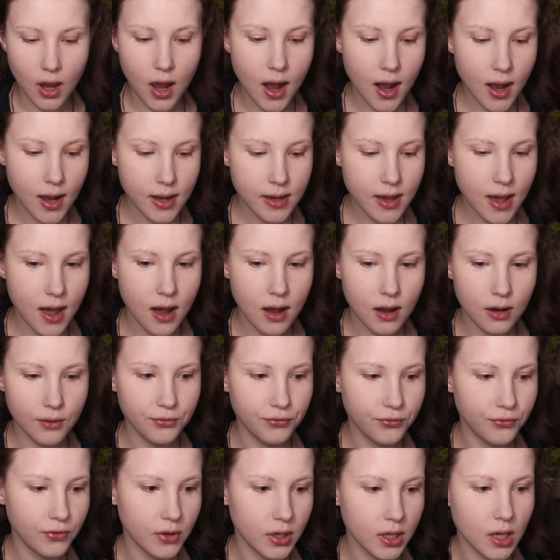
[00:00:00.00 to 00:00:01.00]
I
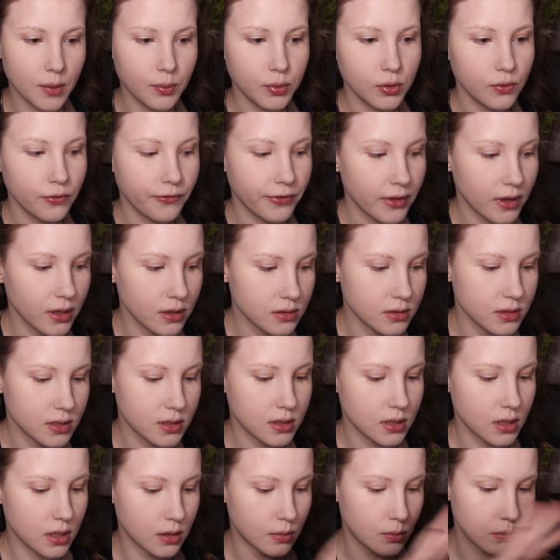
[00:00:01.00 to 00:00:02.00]
have a couple of
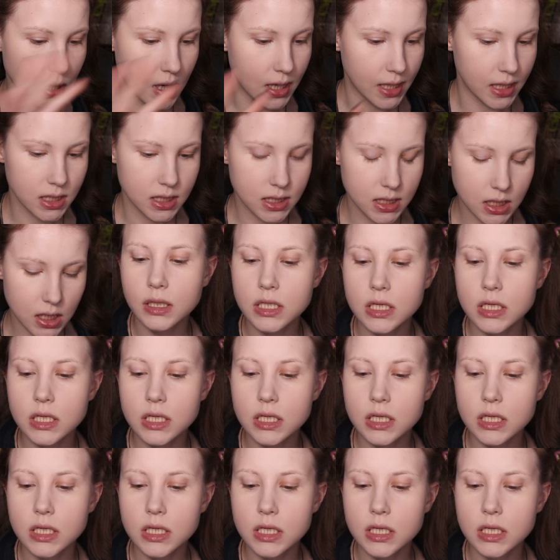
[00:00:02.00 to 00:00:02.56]
things in mind.